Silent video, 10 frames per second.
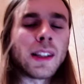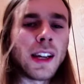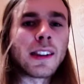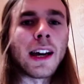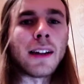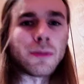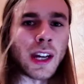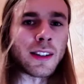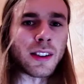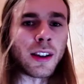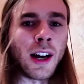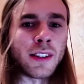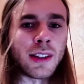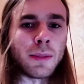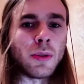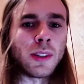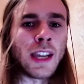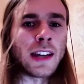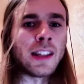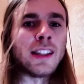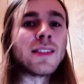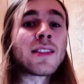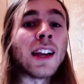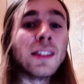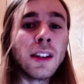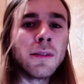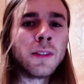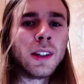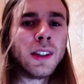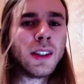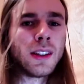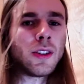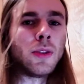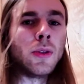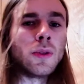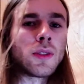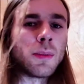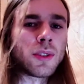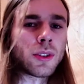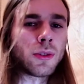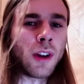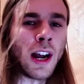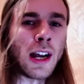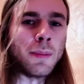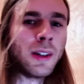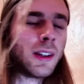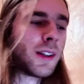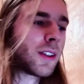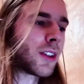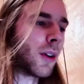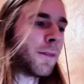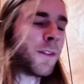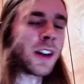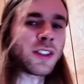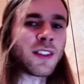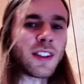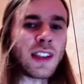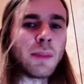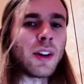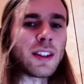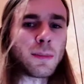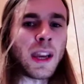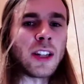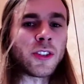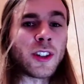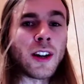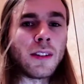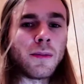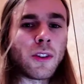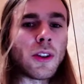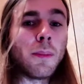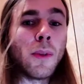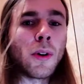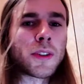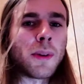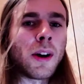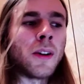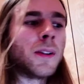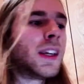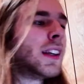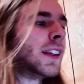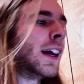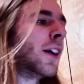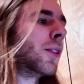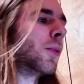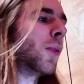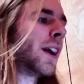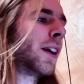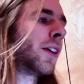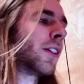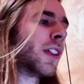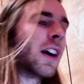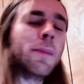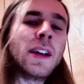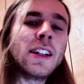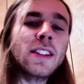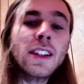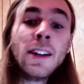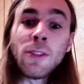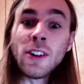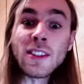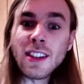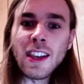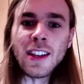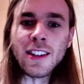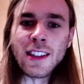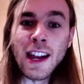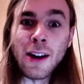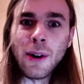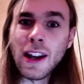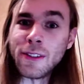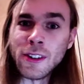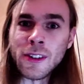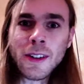like that. That's the concept. You would get an incentive to subscribe. So it functions the same way as Patreon for the most part. Now, where the big difference is, however,